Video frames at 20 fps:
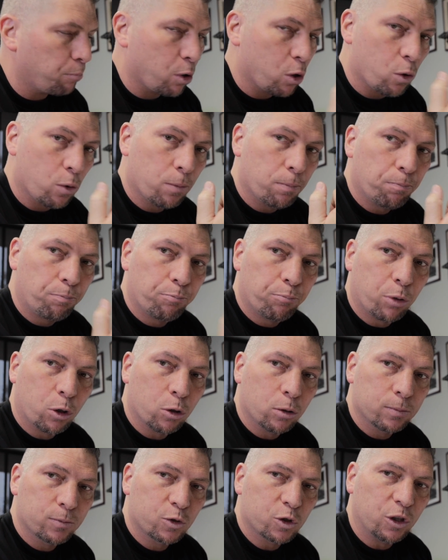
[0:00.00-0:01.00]
boom,
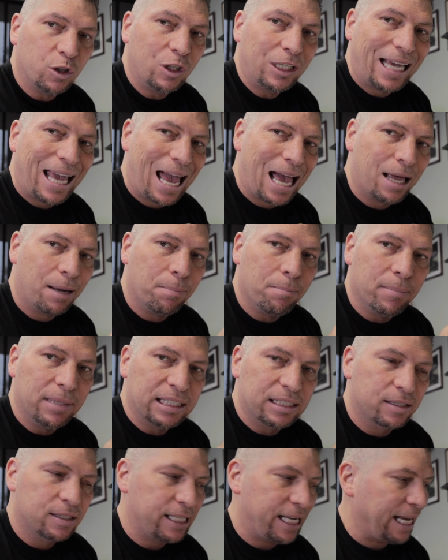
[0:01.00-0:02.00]
boom, so you can't
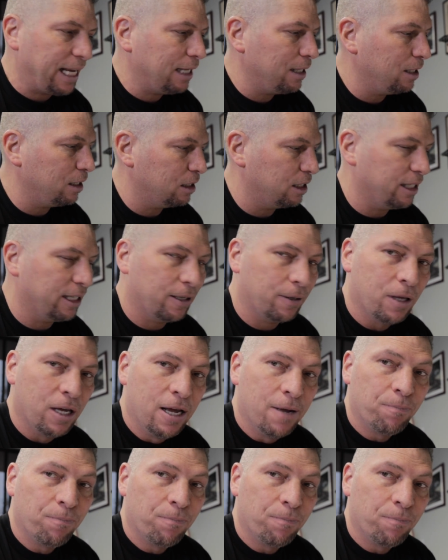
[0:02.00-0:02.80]
miss anything.